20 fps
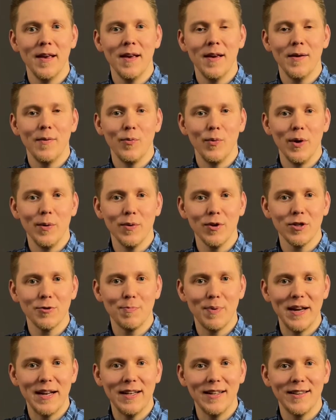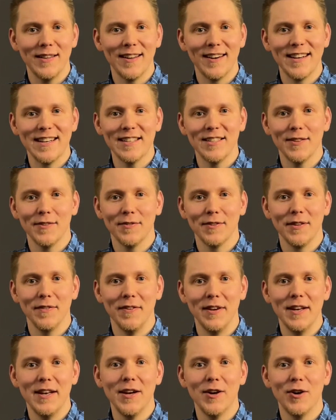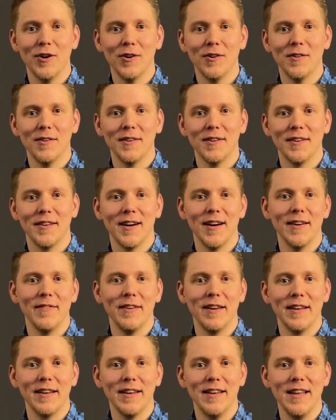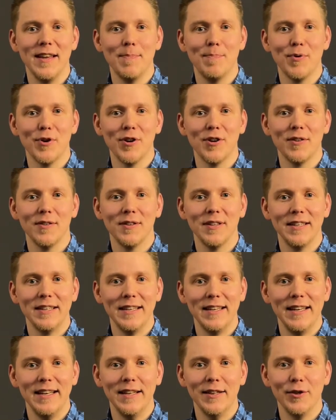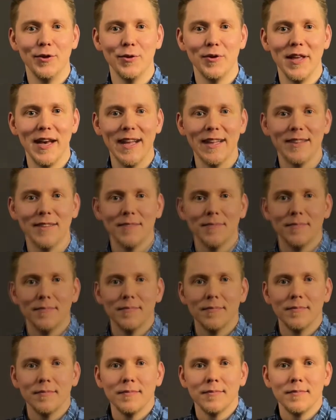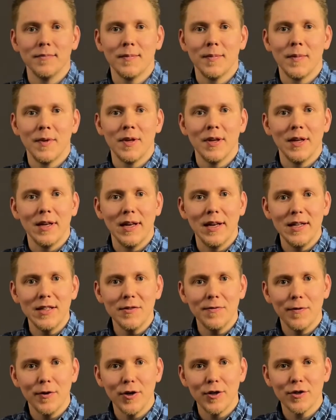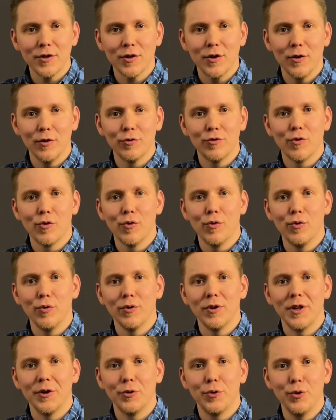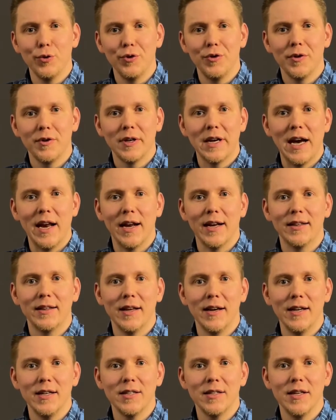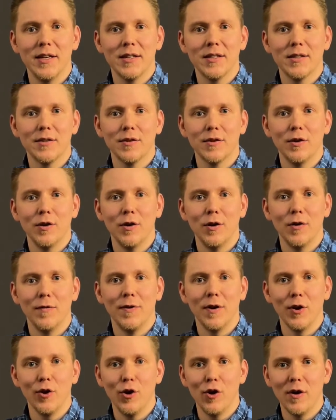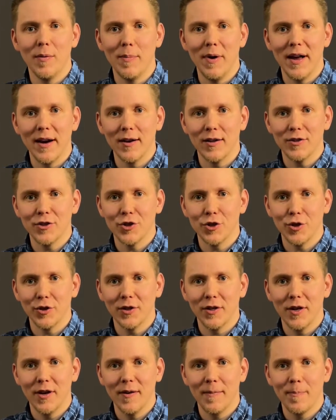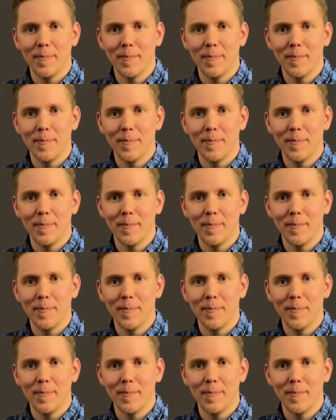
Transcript: We will spend the rest of the video diving deeper into that. Let's first go through the good characteristics of a long-barreled shotgun.